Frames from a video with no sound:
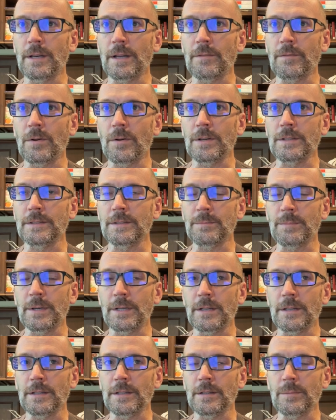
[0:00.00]
I've always been
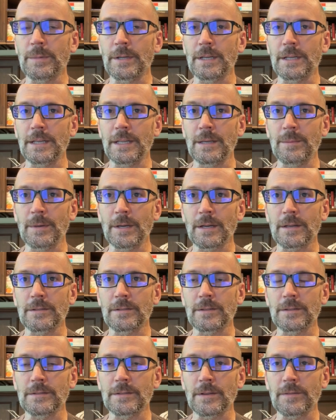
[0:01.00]
a little bit anemic
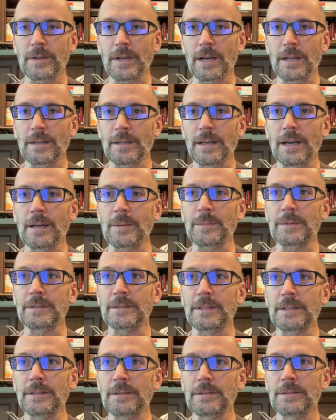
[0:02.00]
since I've got Lyme
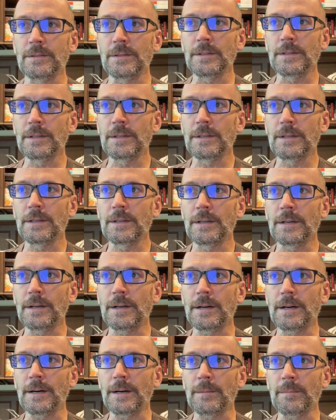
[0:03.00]
disease,
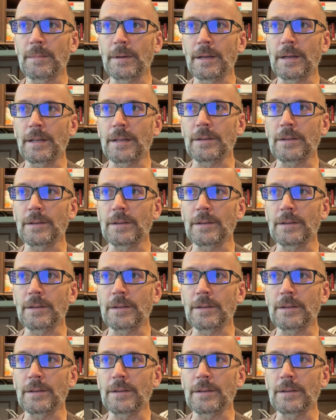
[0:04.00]
um, and